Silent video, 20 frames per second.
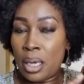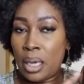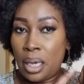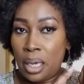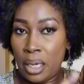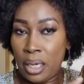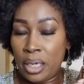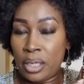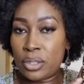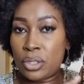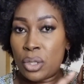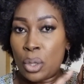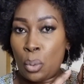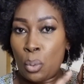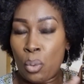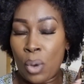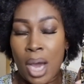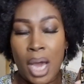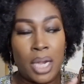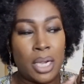is the
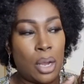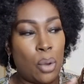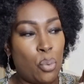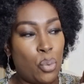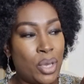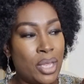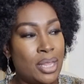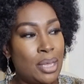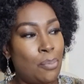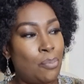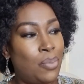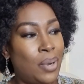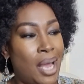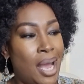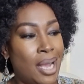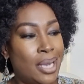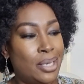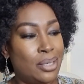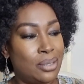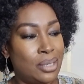one with the
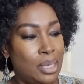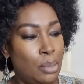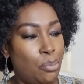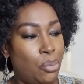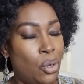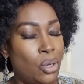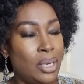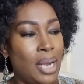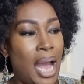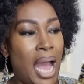black ribbon.